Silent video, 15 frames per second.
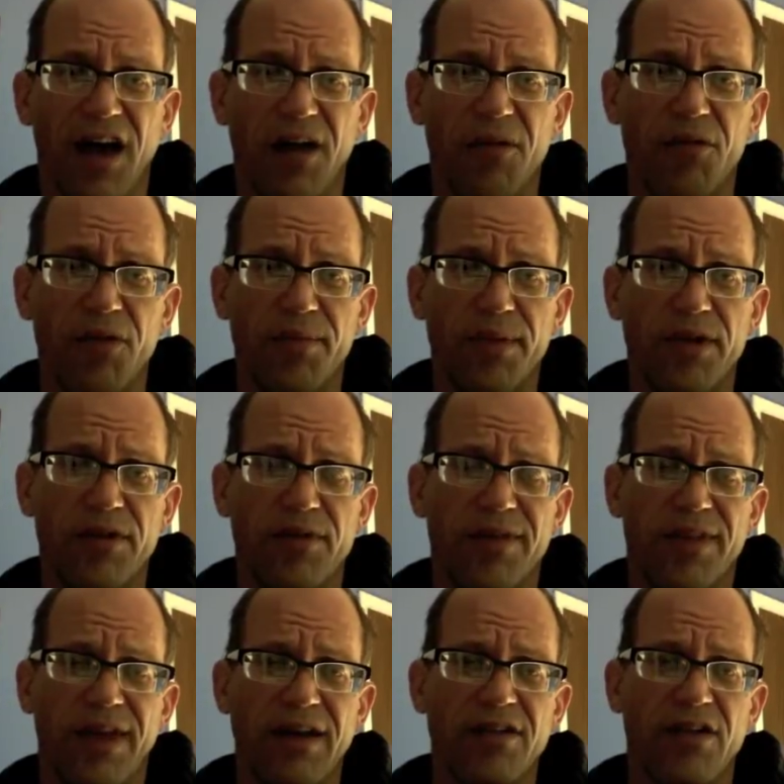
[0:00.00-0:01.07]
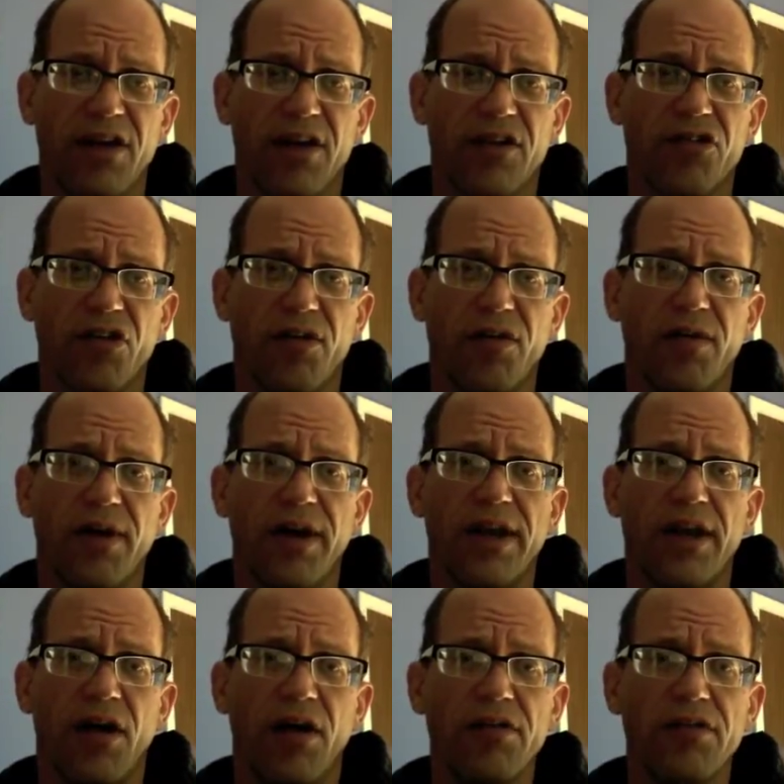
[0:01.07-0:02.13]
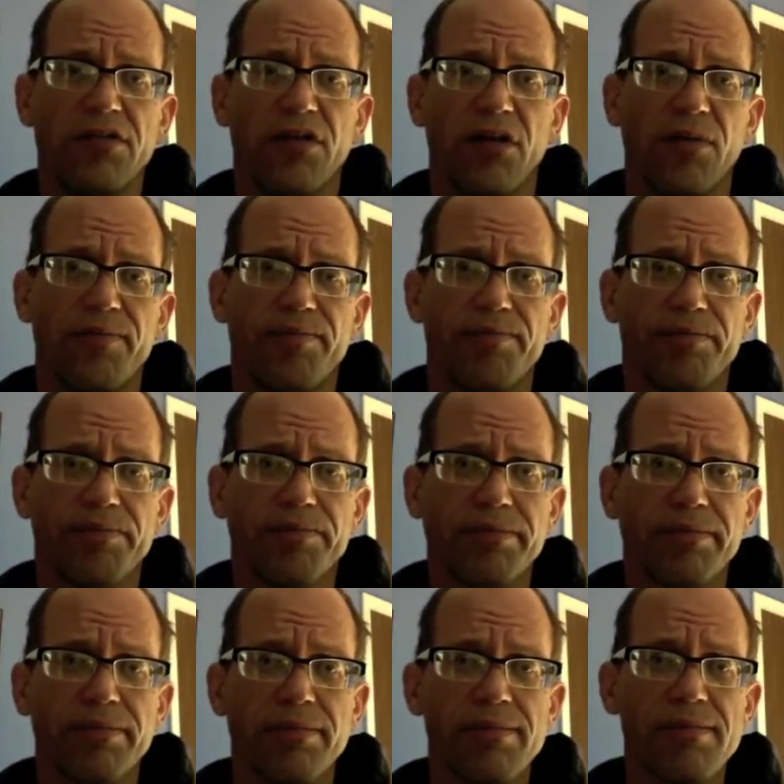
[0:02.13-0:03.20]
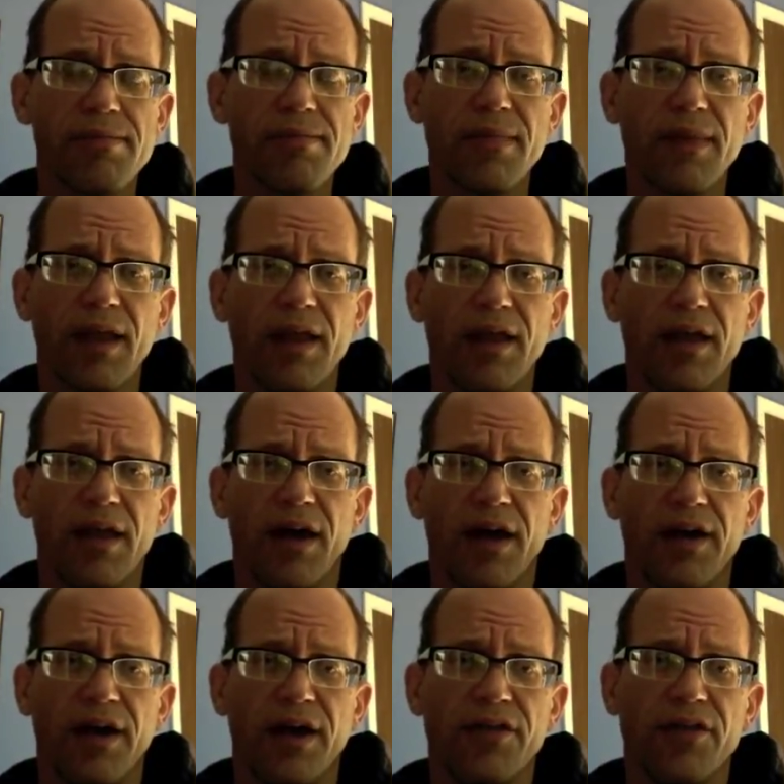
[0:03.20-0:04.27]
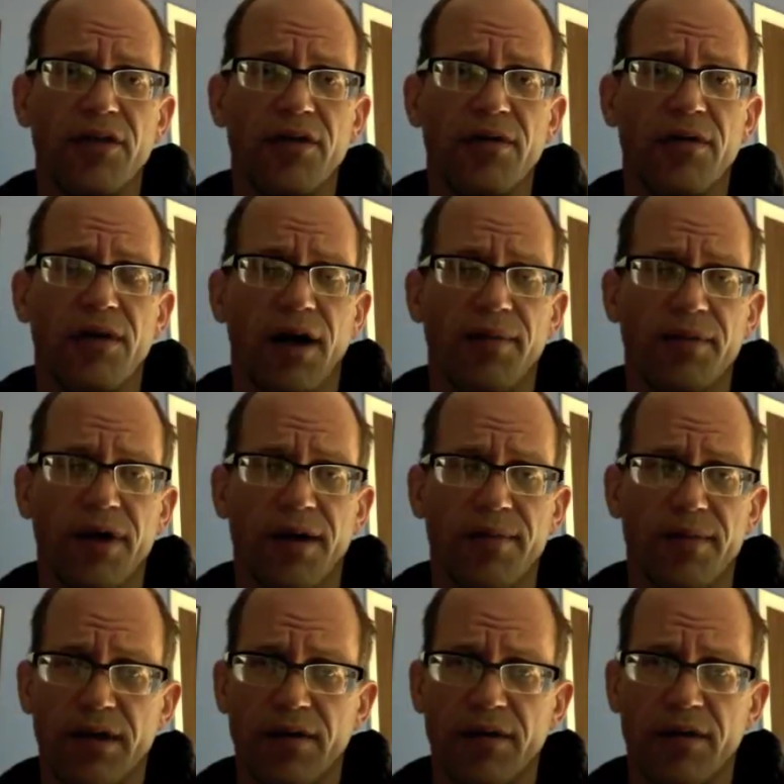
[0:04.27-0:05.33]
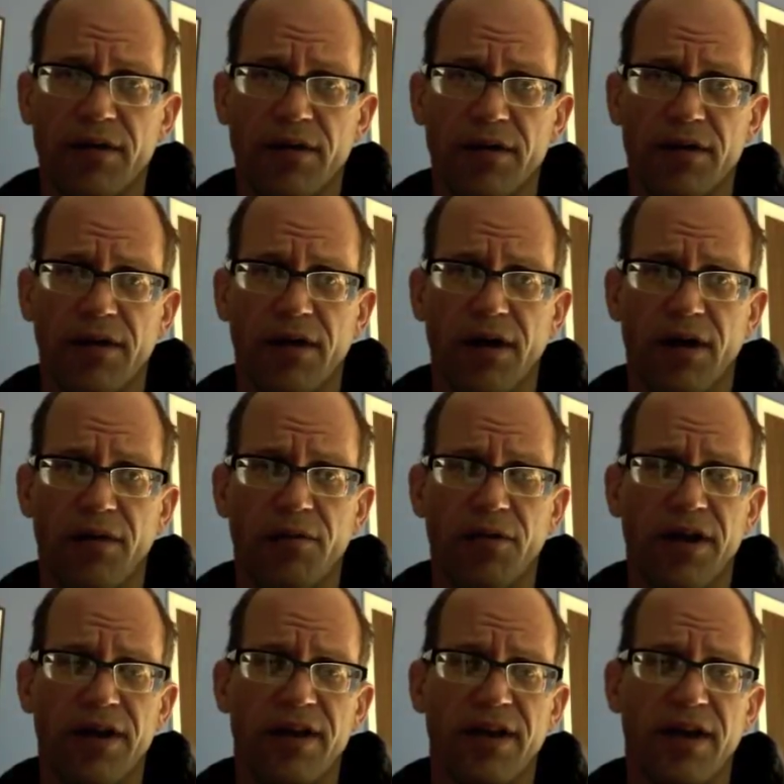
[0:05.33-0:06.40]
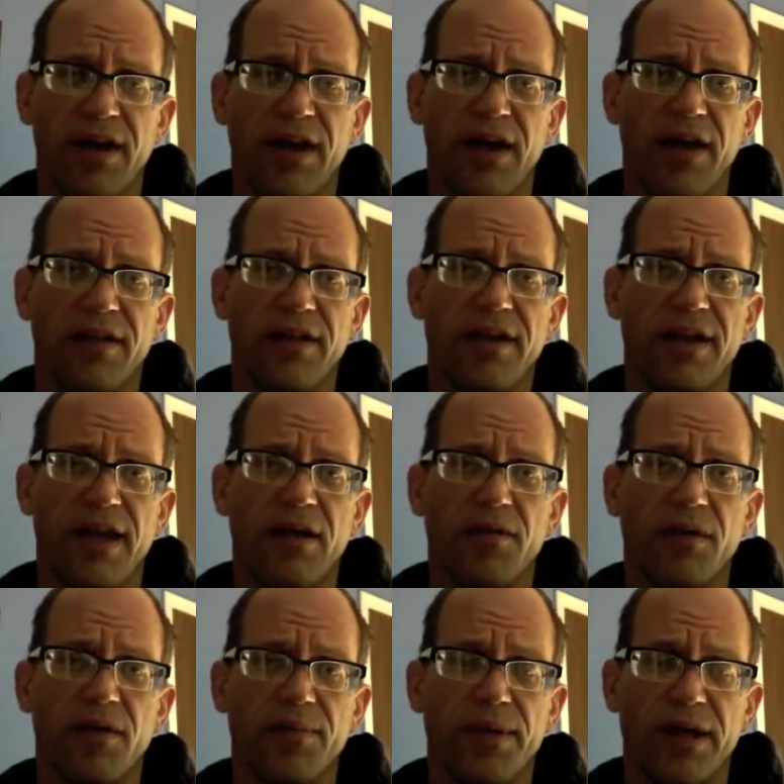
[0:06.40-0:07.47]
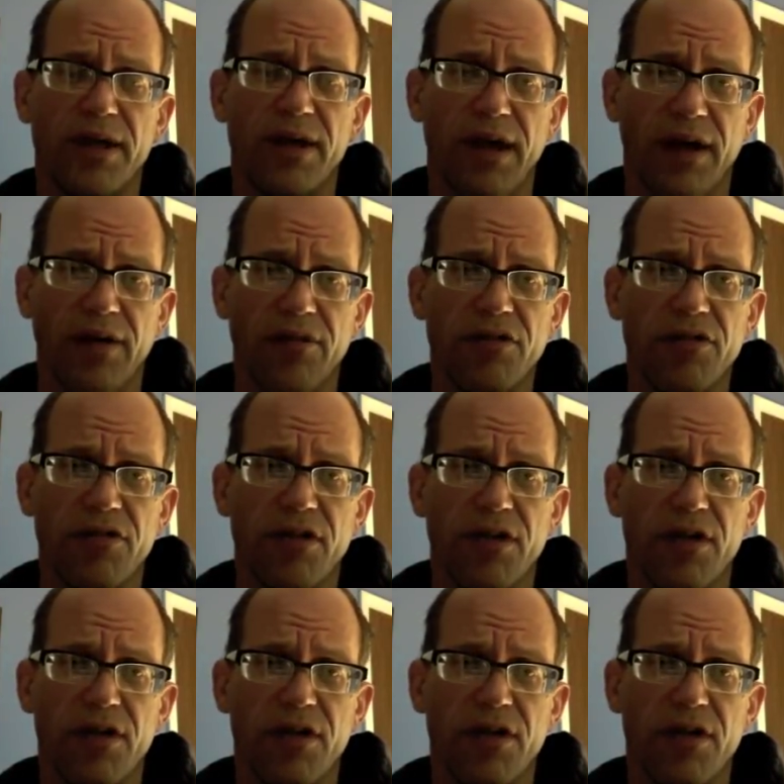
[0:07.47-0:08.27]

We'll be doing that talk show, and also another upcoming one that the date will be announced